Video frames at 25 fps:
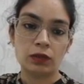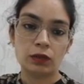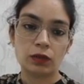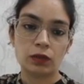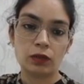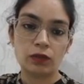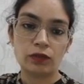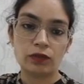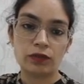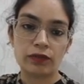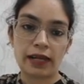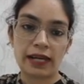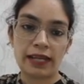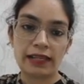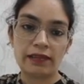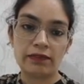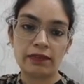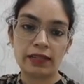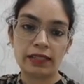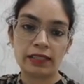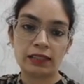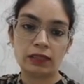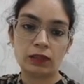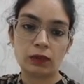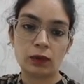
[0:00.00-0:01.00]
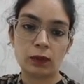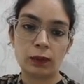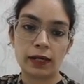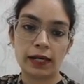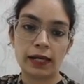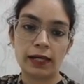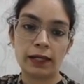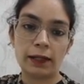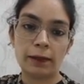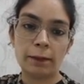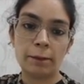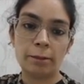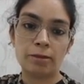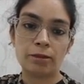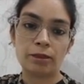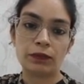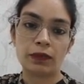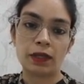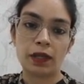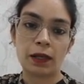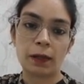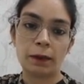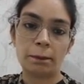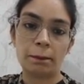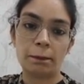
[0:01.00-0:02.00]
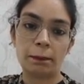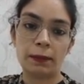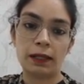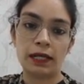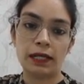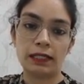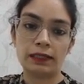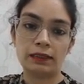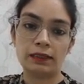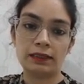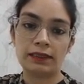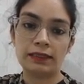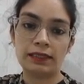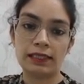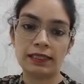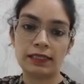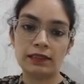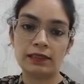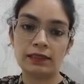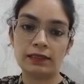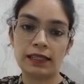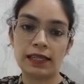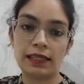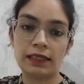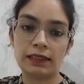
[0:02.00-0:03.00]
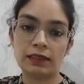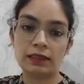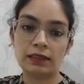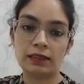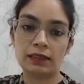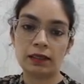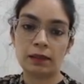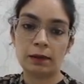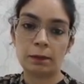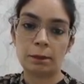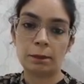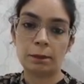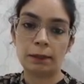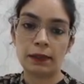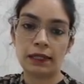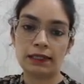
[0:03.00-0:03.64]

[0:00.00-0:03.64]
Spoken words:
So 5x square plus 6x